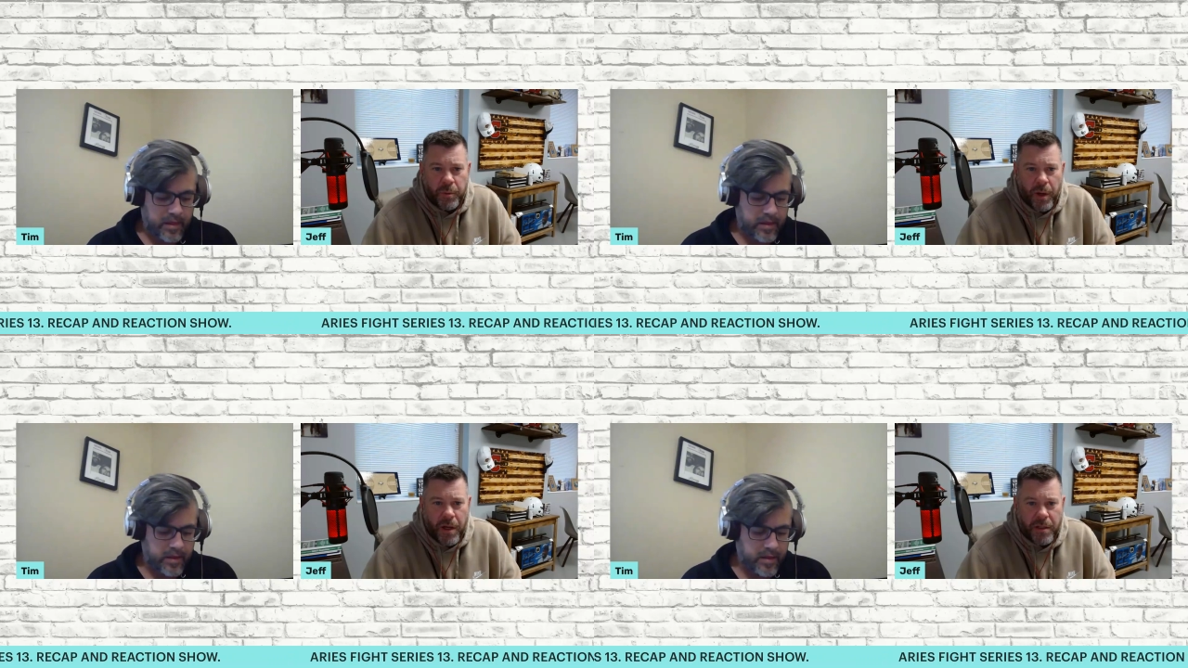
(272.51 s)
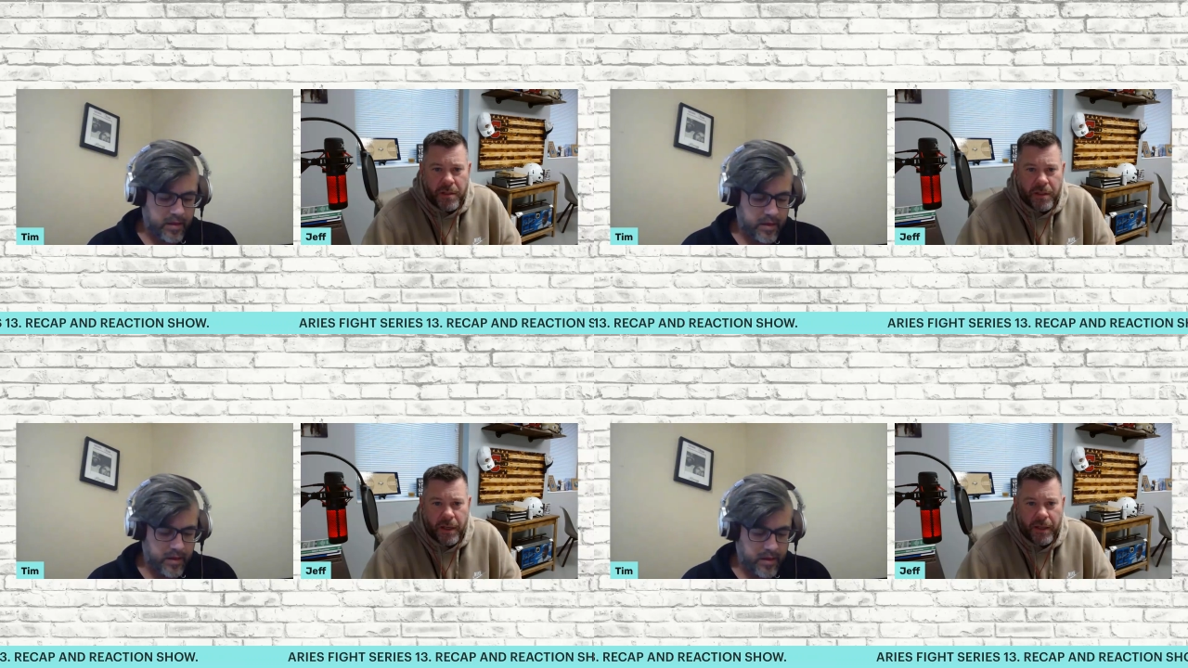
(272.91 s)
Speaker 1: to
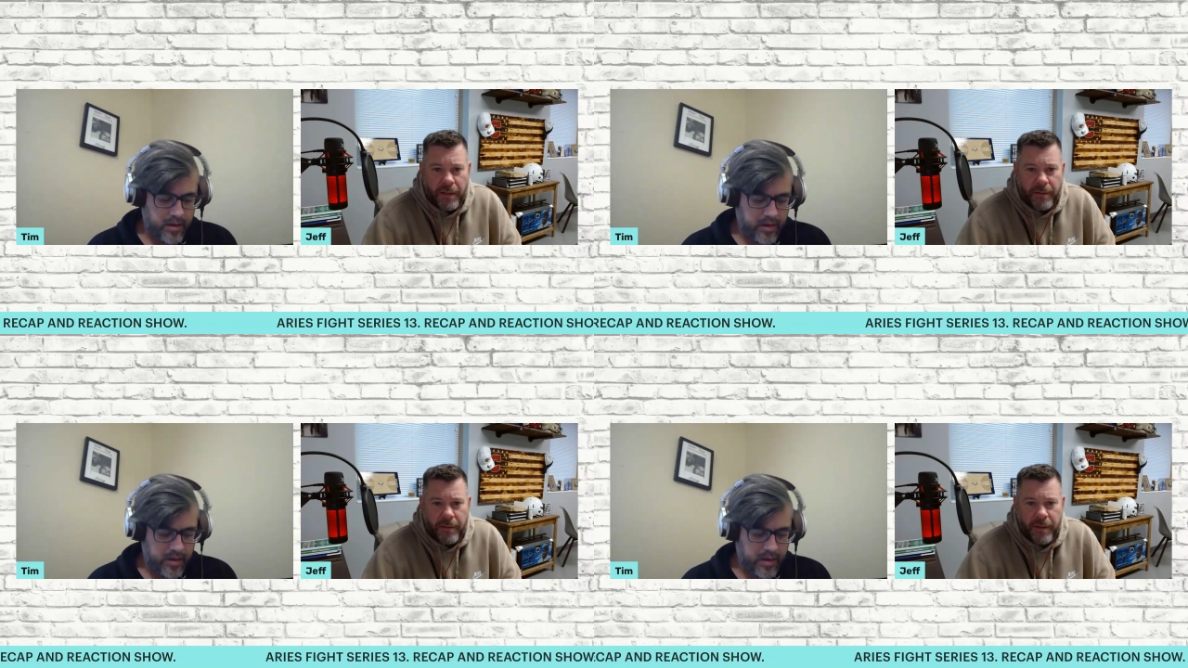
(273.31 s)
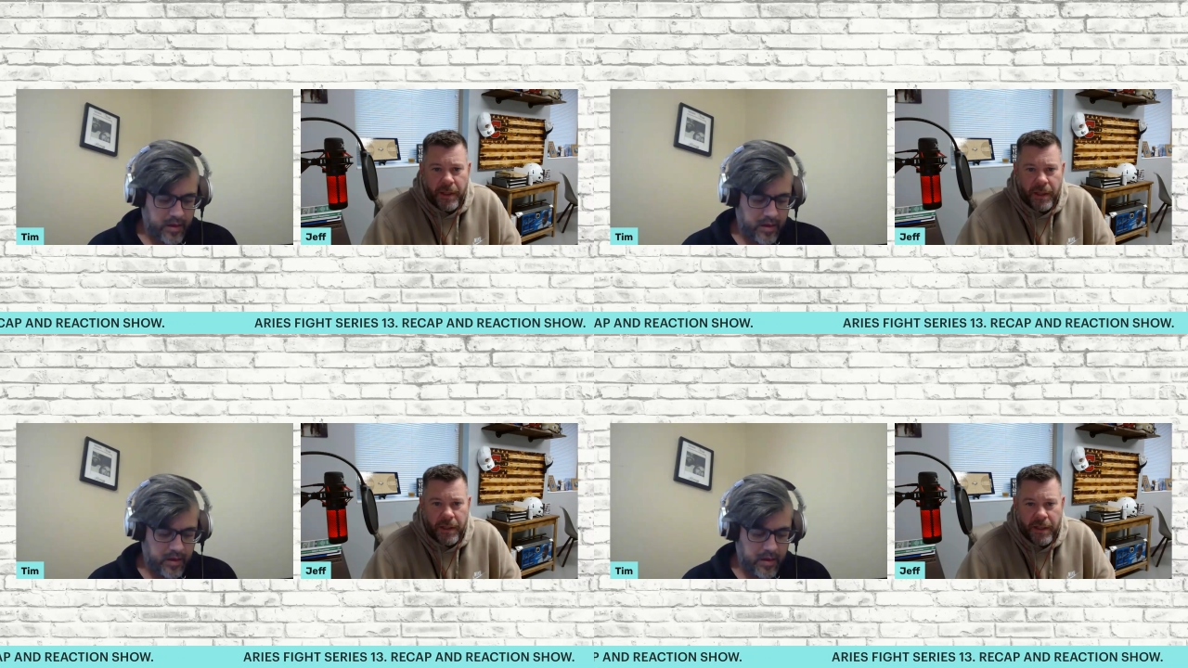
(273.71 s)
us,
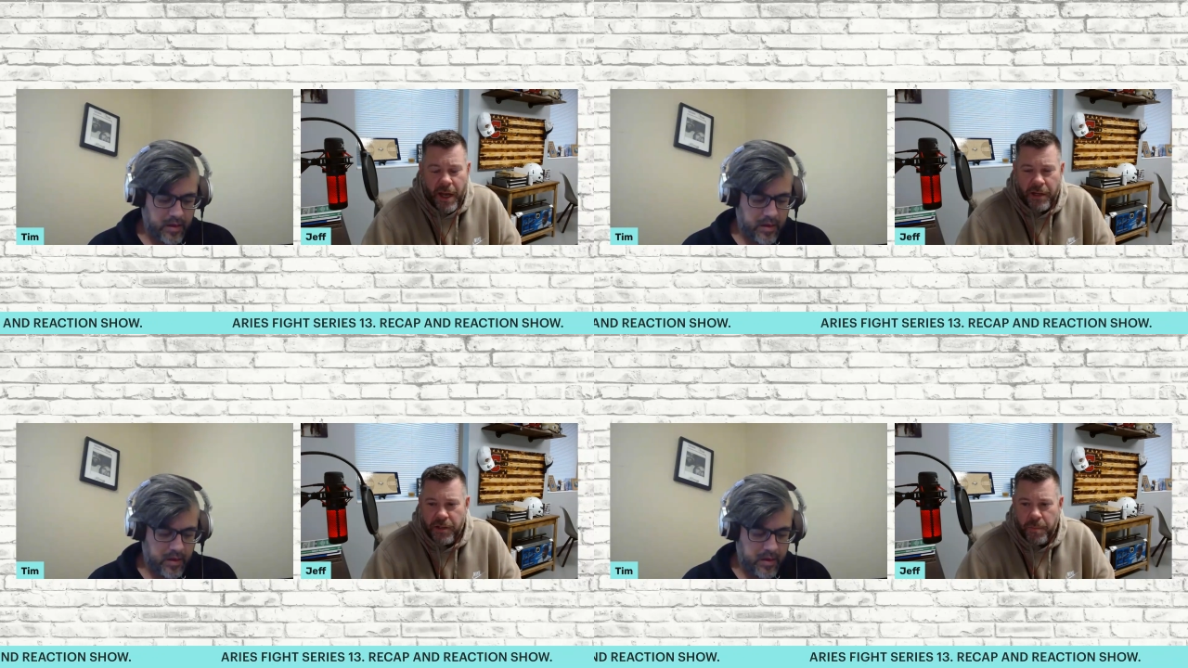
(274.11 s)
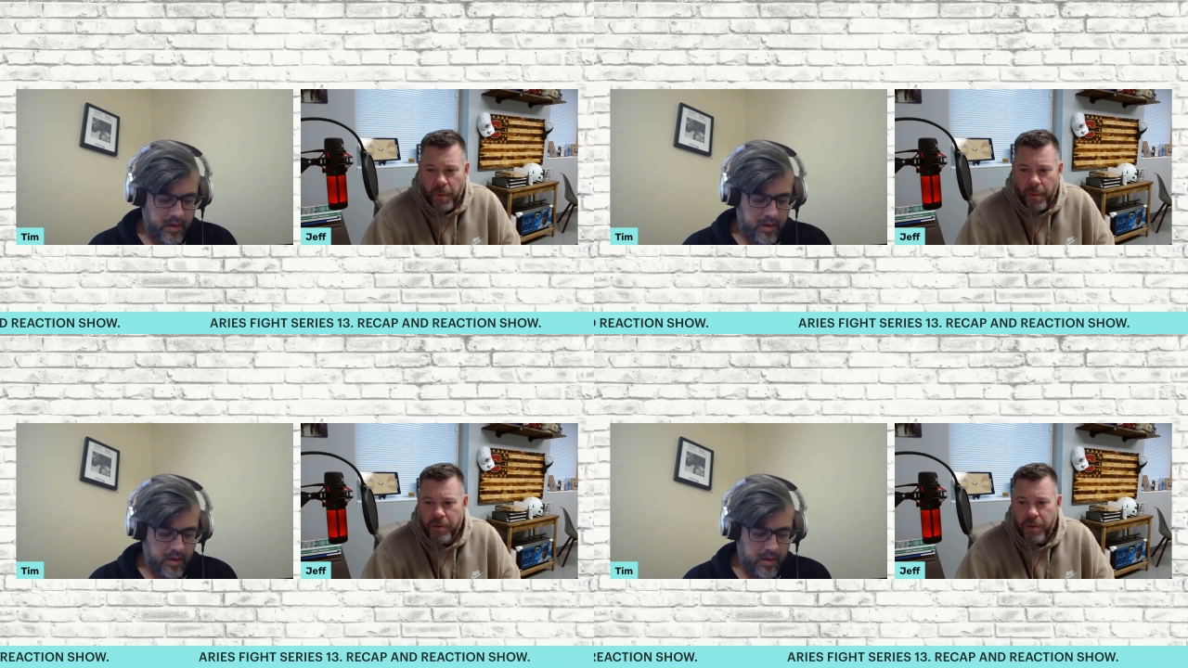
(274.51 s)
it, not just
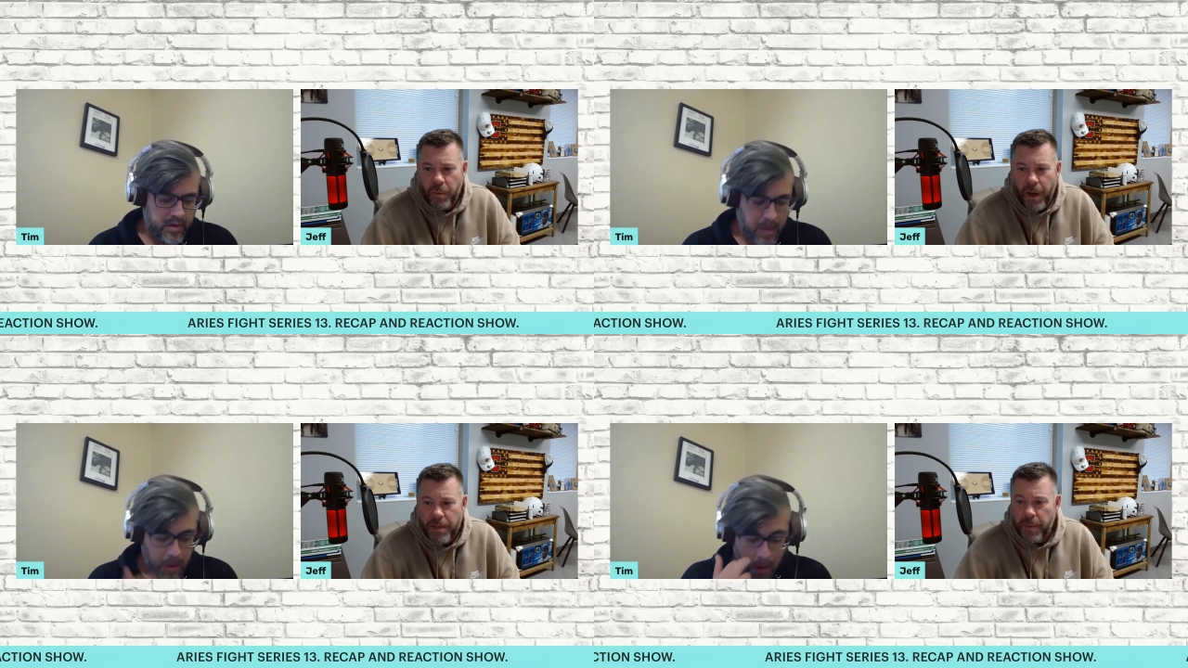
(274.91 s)
promotion wise,